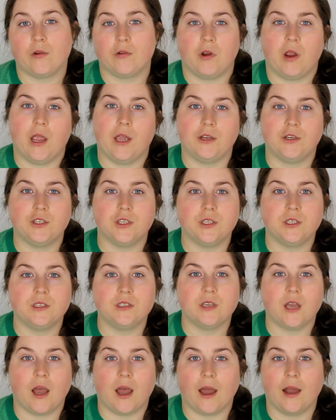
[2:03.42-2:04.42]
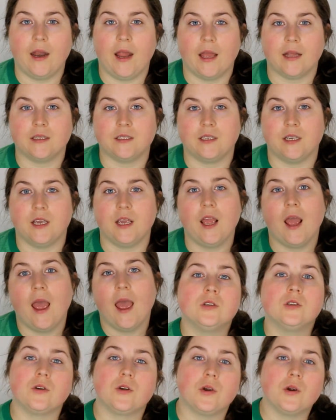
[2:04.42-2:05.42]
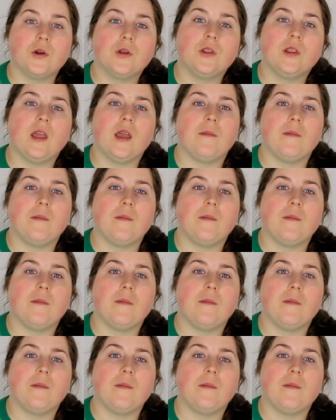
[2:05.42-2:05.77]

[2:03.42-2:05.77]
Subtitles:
Creations on Etsy. So currently